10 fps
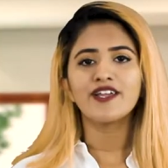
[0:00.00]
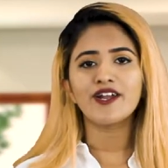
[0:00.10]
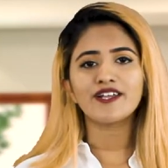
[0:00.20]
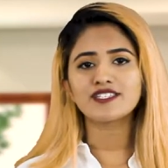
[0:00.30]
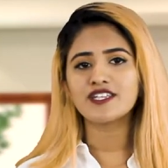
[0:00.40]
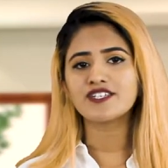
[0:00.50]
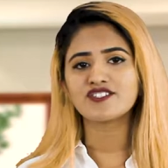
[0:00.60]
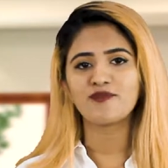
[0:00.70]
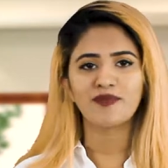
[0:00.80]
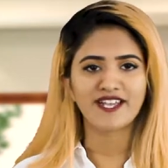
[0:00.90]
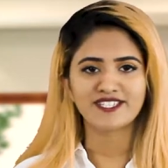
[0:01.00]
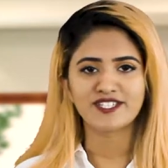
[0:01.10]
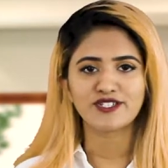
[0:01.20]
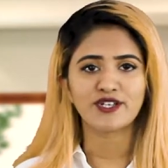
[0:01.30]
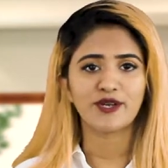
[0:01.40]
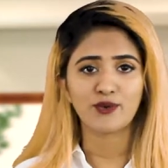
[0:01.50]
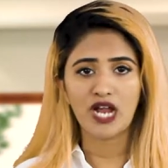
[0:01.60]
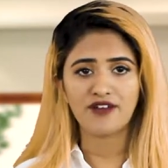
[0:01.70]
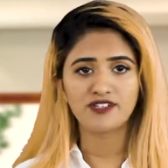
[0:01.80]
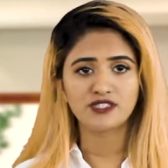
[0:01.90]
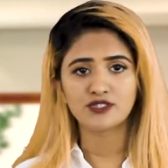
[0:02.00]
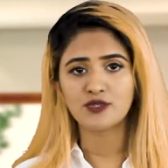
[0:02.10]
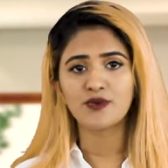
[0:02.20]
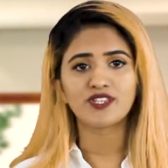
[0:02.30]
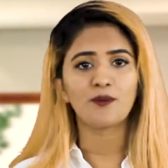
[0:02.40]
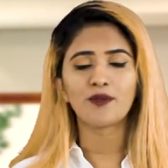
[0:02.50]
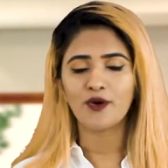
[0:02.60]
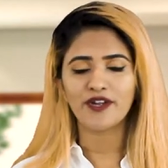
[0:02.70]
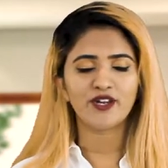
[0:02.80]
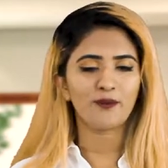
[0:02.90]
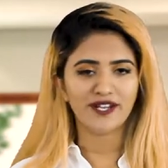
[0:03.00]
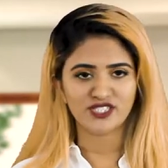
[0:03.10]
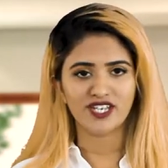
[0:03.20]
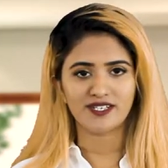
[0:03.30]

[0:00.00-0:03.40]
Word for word: Here is a list of places you can travel to without blowing your budget